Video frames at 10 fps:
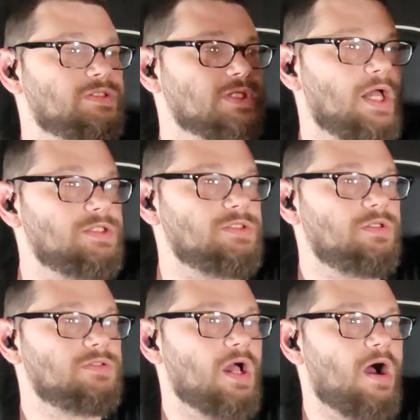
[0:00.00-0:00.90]

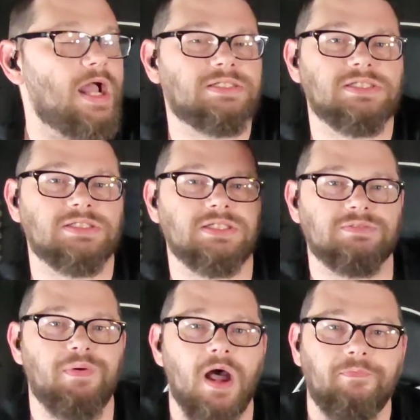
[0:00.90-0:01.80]
sudden, ISIS is
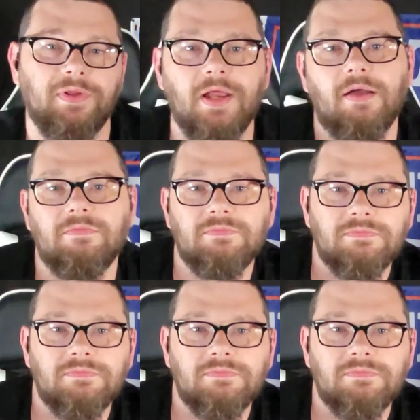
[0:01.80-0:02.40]
popping up.